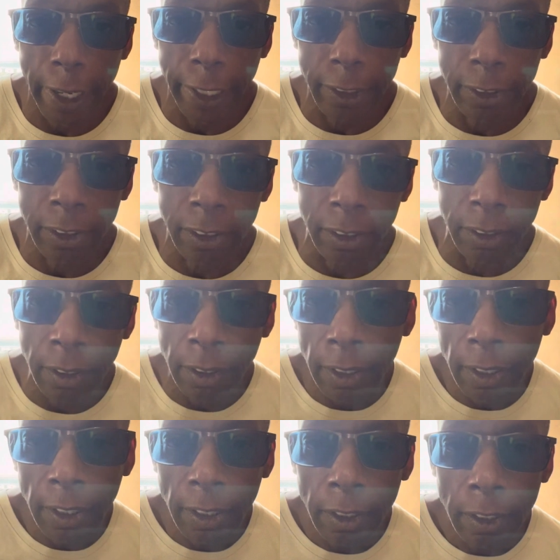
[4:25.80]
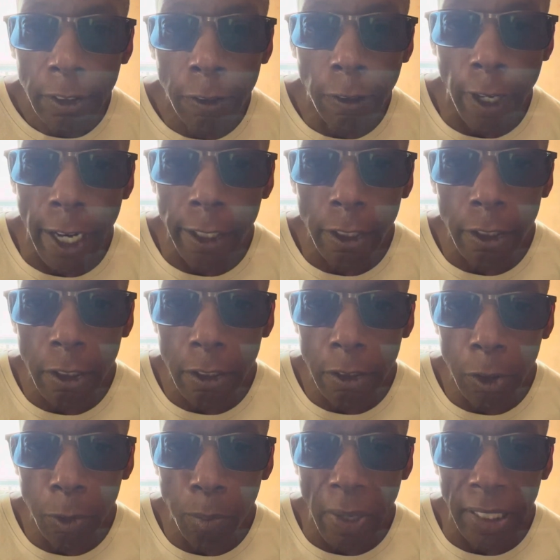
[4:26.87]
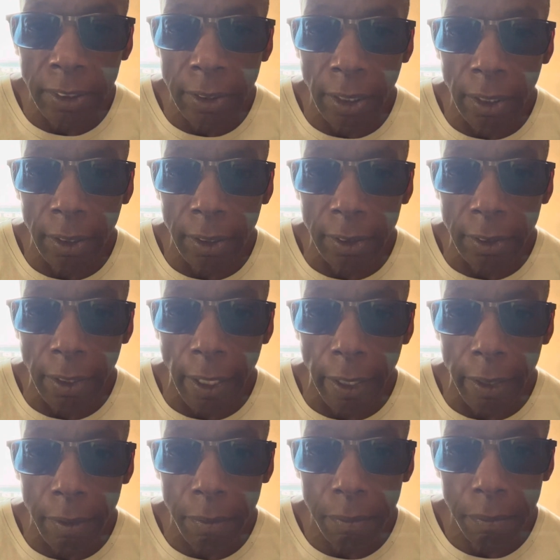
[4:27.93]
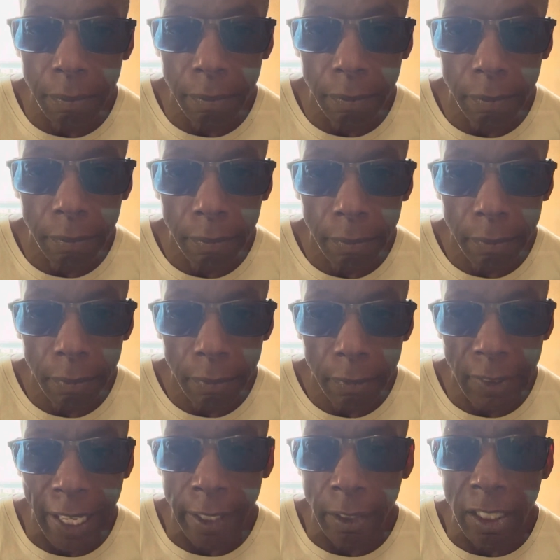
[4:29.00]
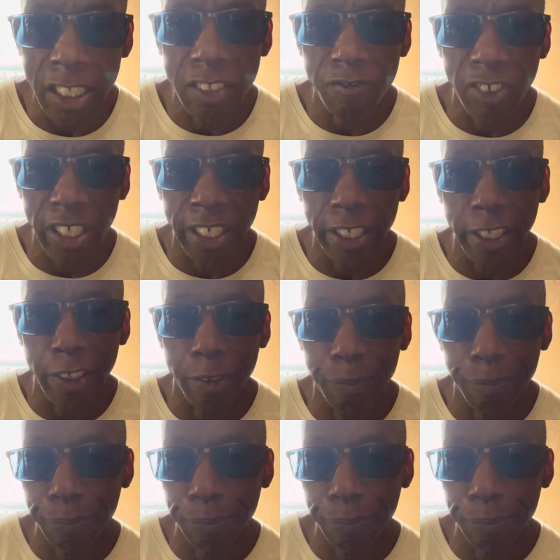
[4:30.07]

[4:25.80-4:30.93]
agency tried to use my son's name. Like, it's for him.